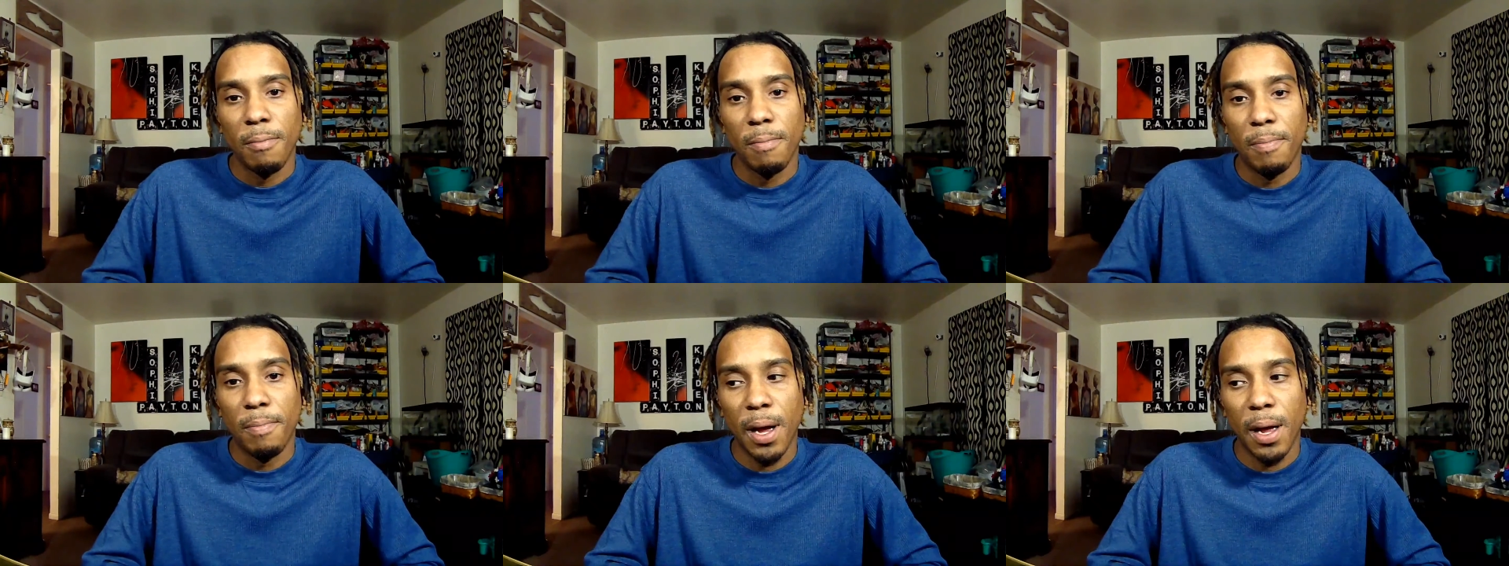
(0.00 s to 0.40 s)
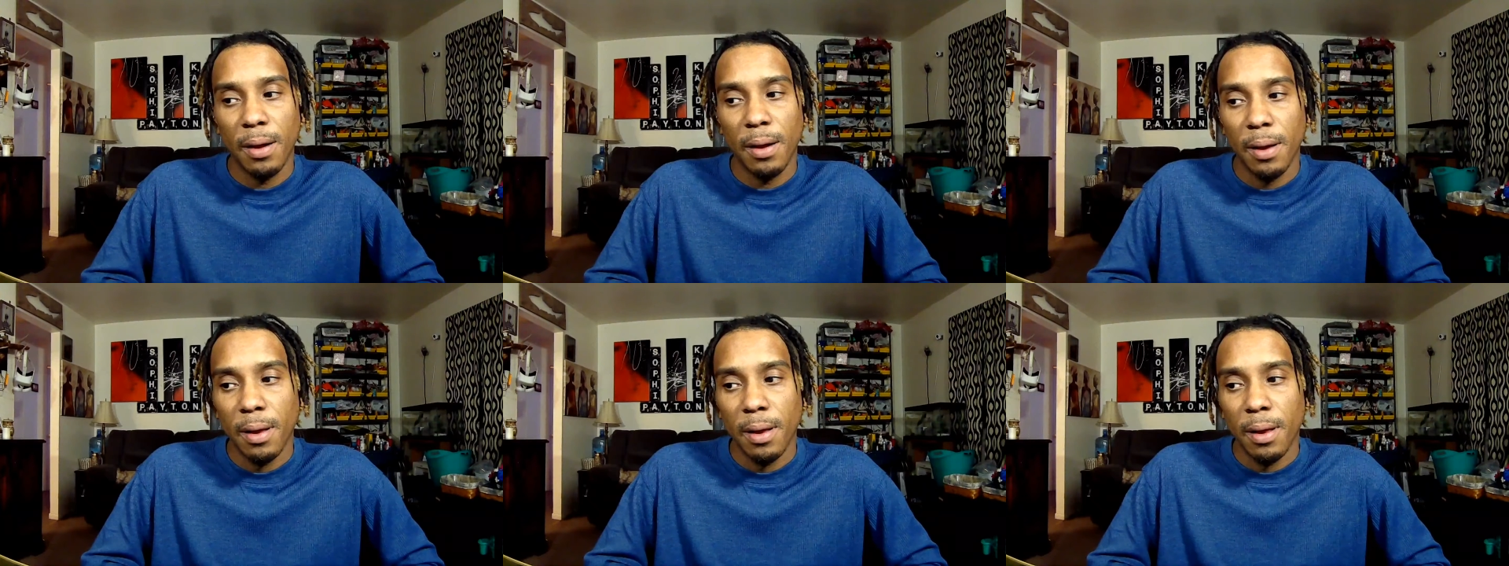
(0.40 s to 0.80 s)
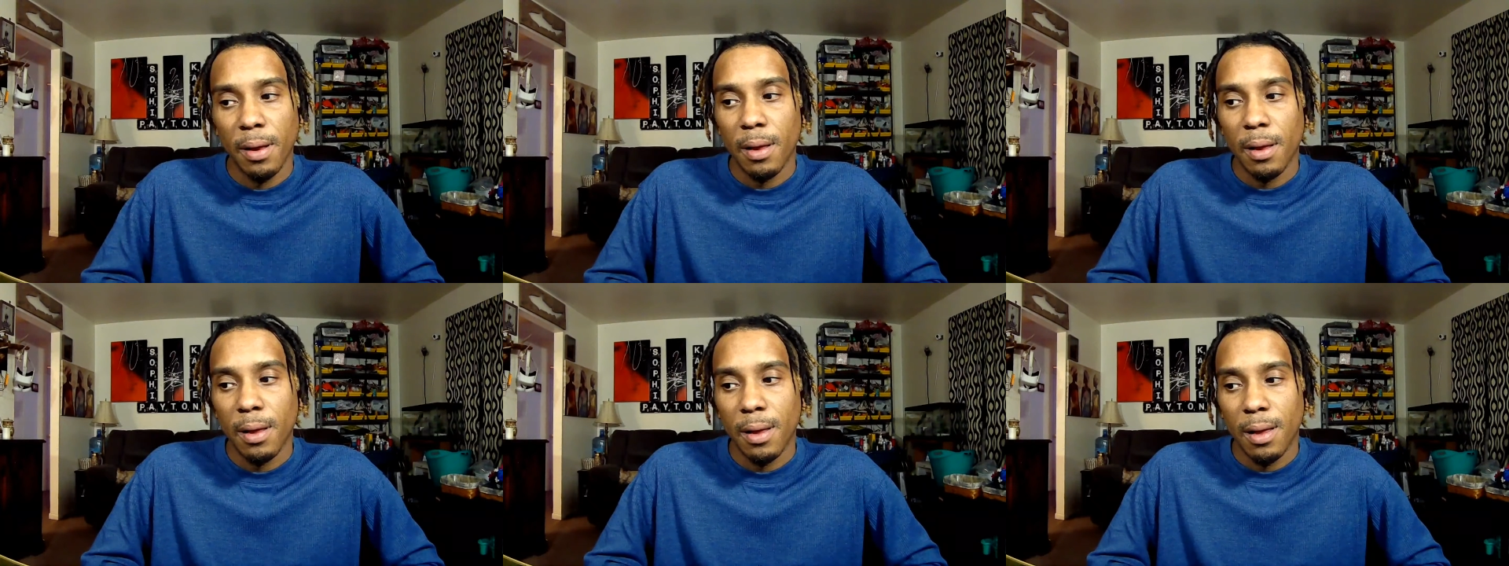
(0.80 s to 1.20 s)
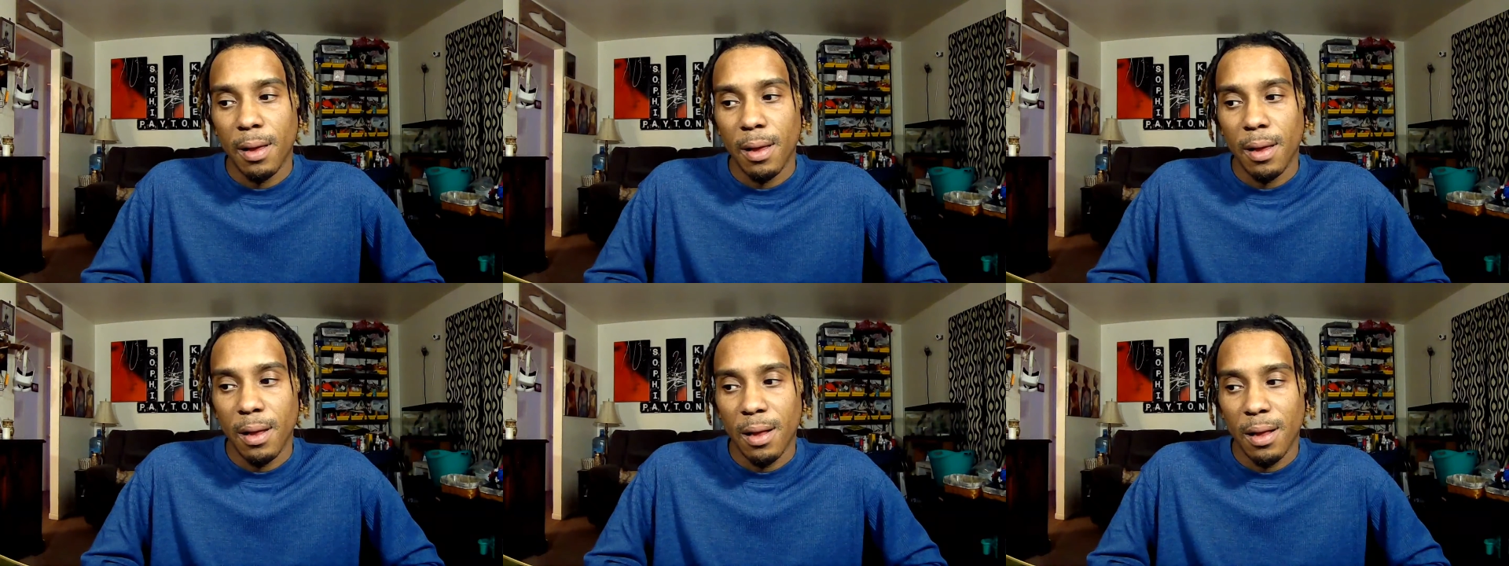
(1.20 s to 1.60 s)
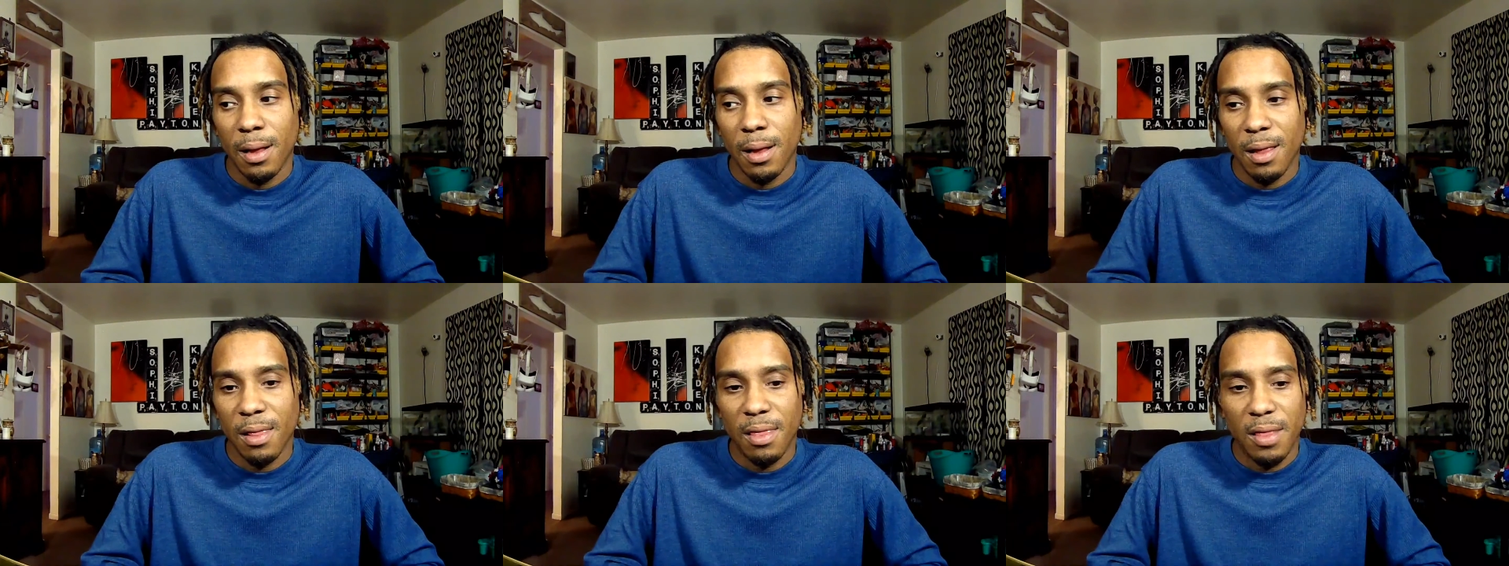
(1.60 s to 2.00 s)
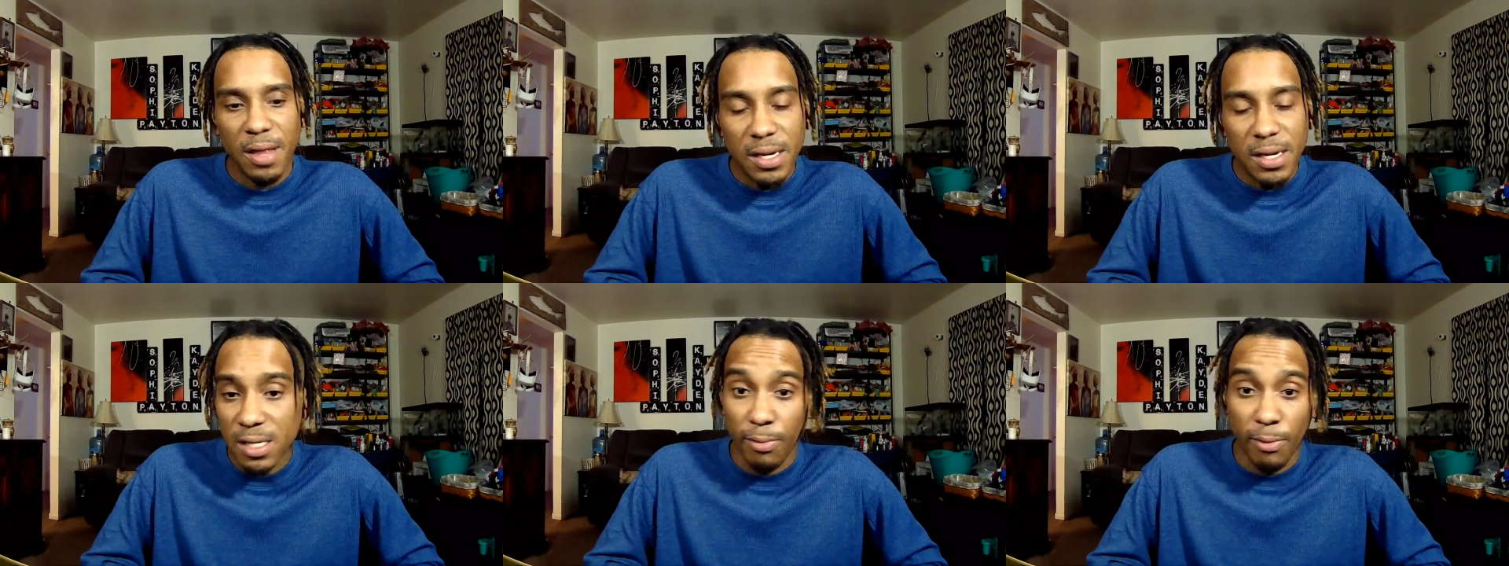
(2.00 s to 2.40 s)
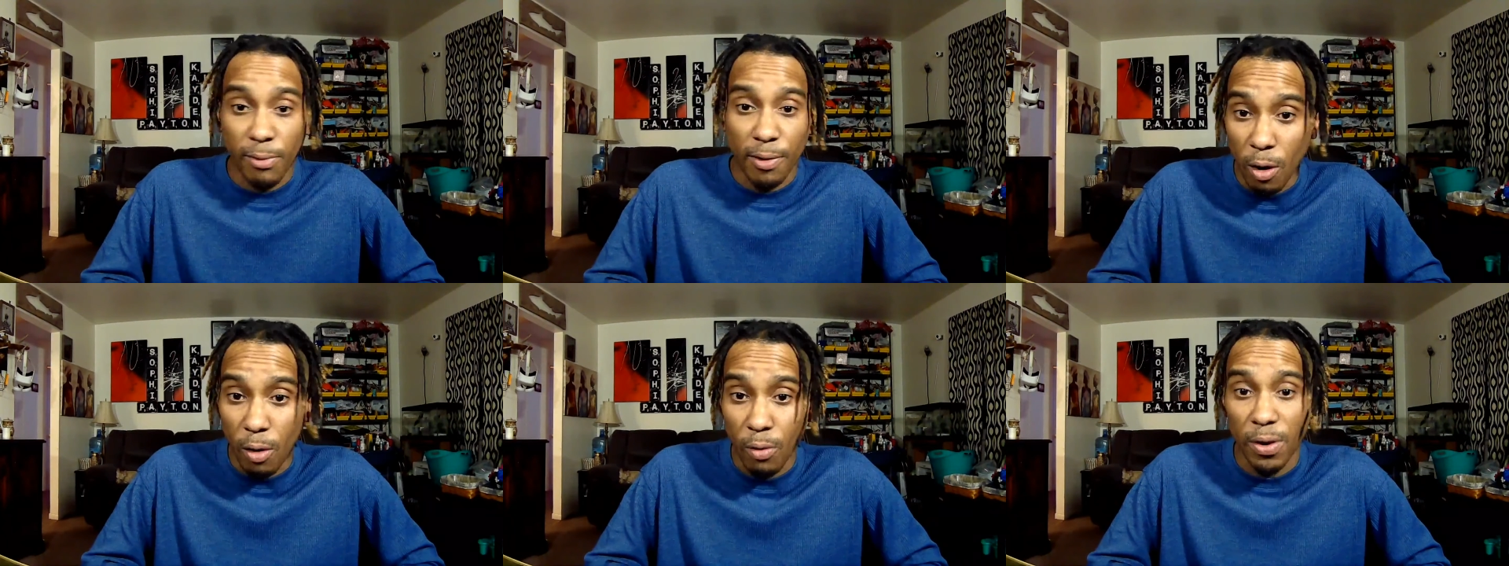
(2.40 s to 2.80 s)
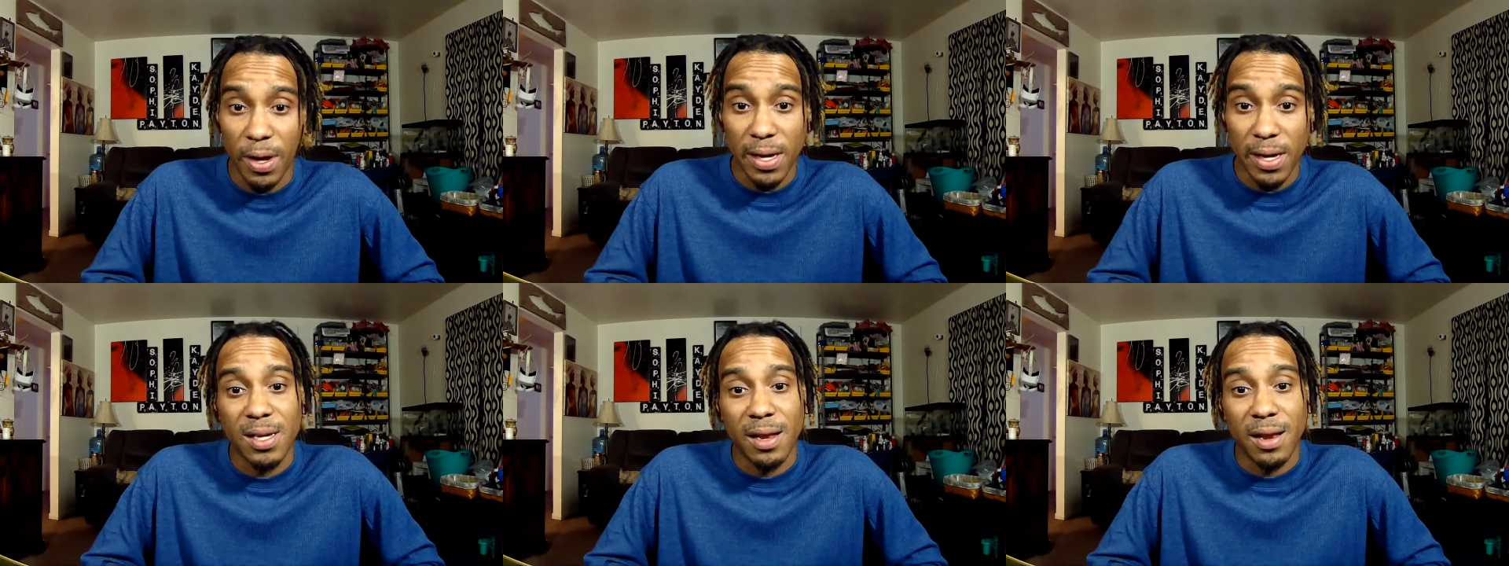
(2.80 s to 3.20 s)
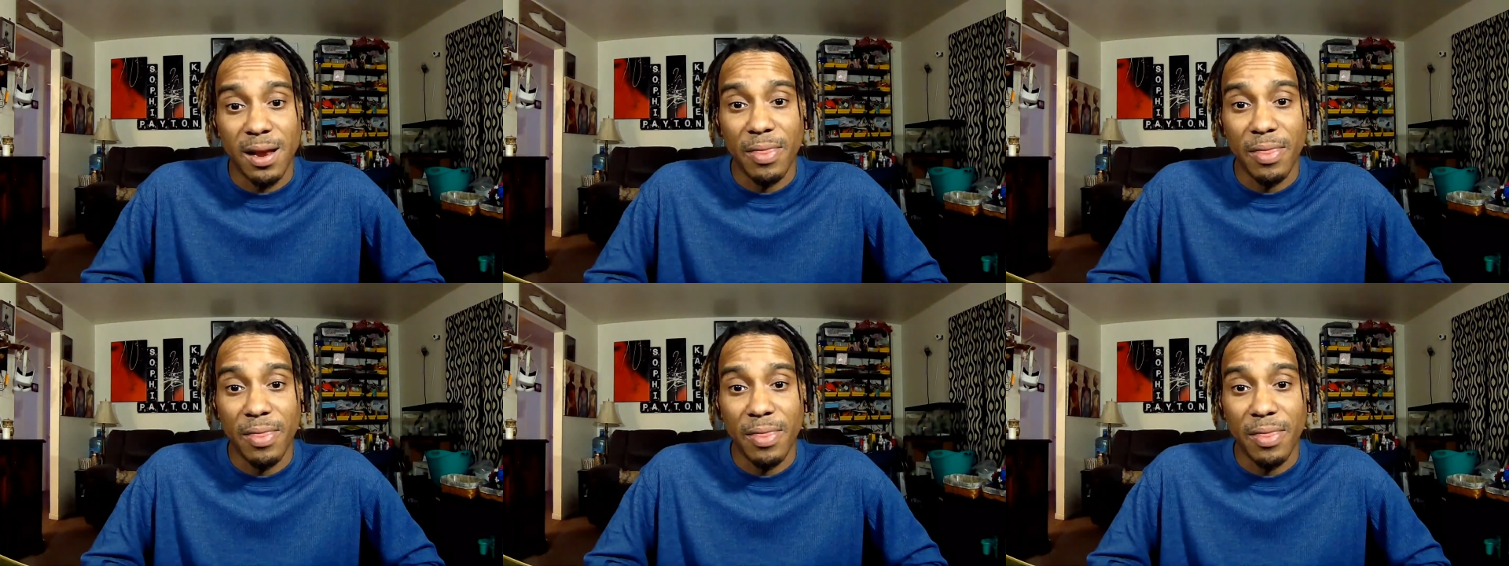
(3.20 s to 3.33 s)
But this is for no reason,